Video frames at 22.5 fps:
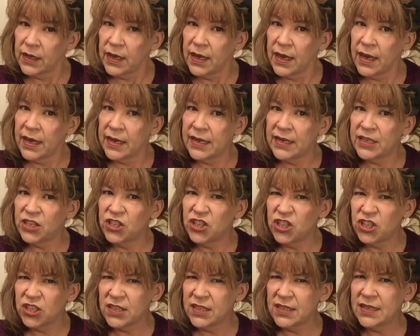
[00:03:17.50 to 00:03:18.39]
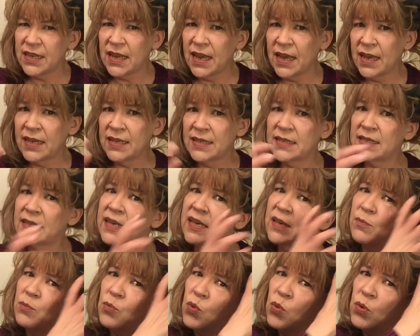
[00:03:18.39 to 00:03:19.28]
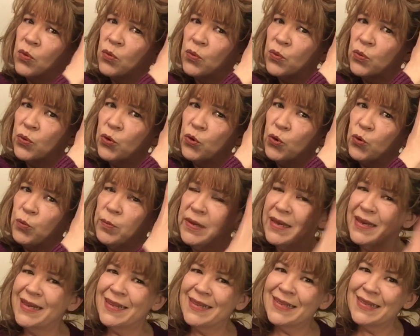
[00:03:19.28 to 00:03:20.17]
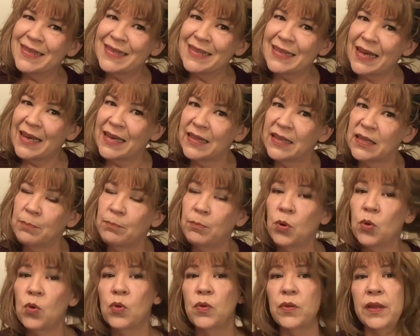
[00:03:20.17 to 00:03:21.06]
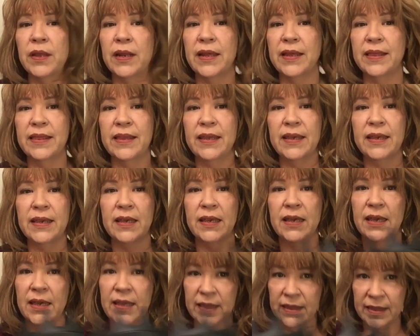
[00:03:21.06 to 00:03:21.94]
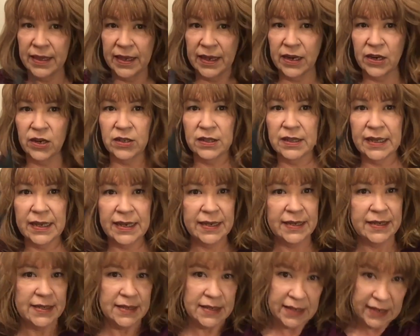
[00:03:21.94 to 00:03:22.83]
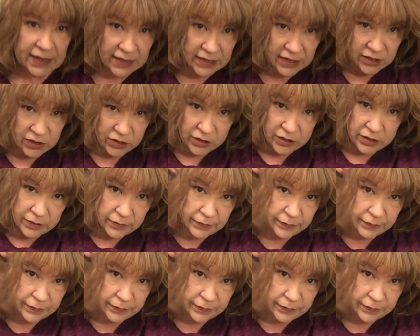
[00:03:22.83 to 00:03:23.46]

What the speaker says: And it just has like more room inside the bowl that I think the hair lays nicer.